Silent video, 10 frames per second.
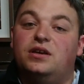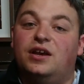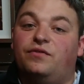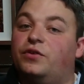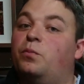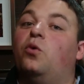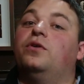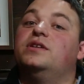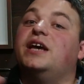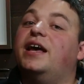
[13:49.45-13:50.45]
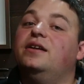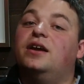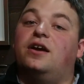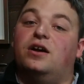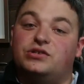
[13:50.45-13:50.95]
If they're more than 10,
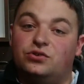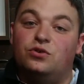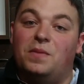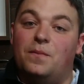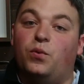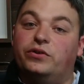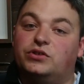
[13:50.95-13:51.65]
it costs 2 command points,